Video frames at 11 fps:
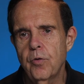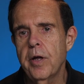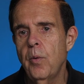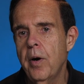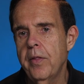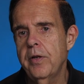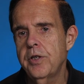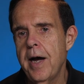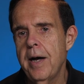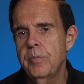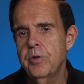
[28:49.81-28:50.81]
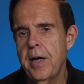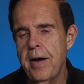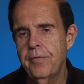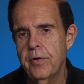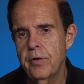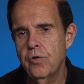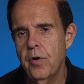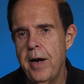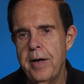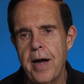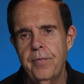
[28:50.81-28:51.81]
really one of the jobs after they're
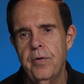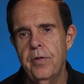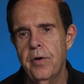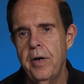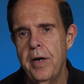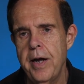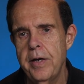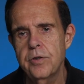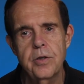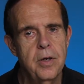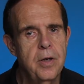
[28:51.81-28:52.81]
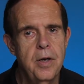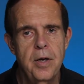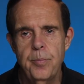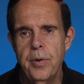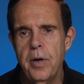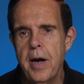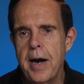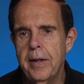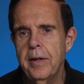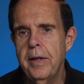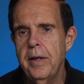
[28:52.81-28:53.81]
trained, after 30 days,
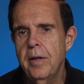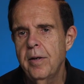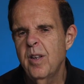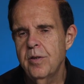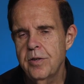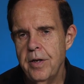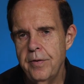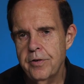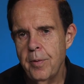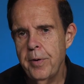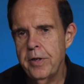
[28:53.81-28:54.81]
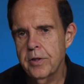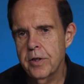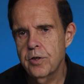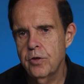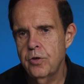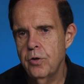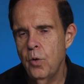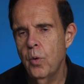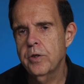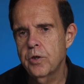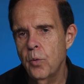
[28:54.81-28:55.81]
periodically. If somebody's listened to
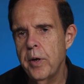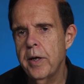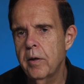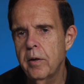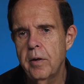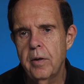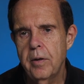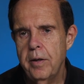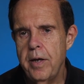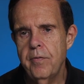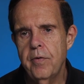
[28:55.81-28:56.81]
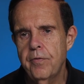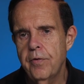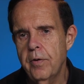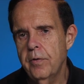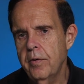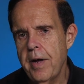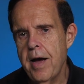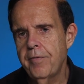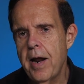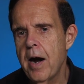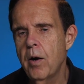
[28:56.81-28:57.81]
once a week, even for
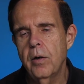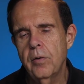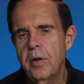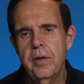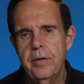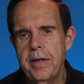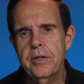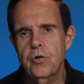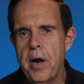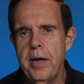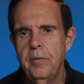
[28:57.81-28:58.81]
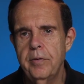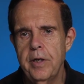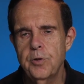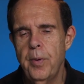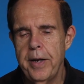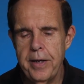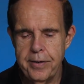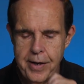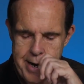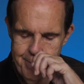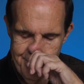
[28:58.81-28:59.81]
half an hour, that's great. That's plenty of
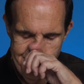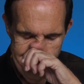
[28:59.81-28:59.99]
time.